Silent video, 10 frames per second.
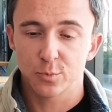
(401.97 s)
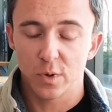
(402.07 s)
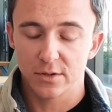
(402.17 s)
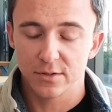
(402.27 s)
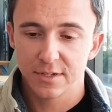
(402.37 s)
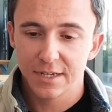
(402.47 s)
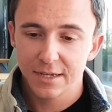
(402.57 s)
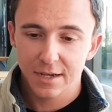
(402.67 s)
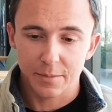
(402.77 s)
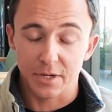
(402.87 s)
While,
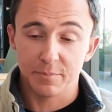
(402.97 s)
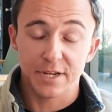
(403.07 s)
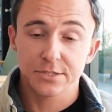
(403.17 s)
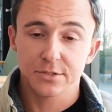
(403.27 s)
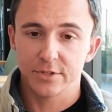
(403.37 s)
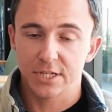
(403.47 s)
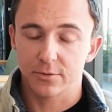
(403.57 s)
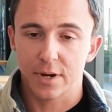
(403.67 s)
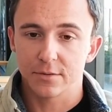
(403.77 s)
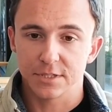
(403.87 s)
basically everything
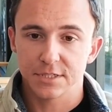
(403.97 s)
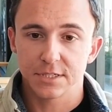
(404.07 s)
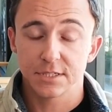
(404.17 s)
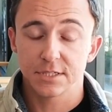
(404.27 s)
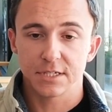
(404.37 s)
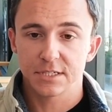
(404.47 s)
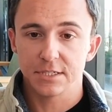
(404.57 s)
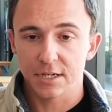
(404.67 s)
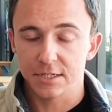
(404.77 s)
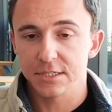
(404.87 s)
around us since the
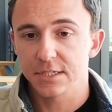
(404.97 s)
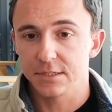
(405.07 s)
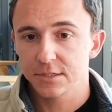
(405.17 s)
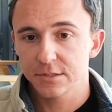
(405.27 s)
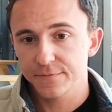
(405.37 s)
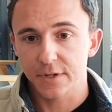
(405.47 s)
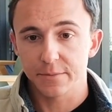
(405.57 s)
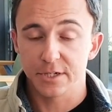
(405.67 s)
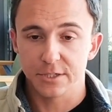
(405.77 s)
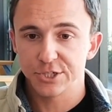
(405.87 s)
1990s has
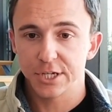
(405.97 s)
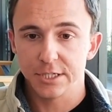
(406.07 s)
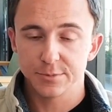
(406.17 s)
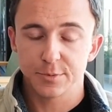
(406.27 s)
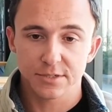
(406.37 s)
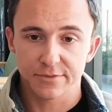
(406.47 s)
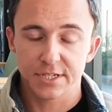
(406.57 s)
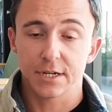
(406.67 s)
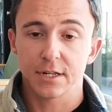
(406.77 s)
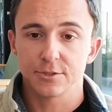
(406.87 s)
fundamentally changed because of
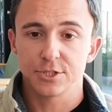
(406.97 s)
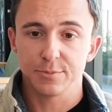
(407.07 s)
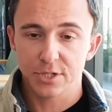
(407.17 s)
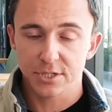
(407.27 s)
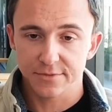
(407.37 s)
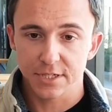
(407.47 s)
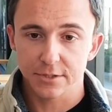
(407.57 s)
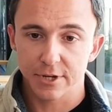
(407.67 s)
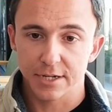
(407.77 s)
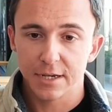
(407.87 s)
technology, because of the
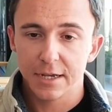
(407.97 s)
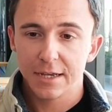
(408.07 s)
internet.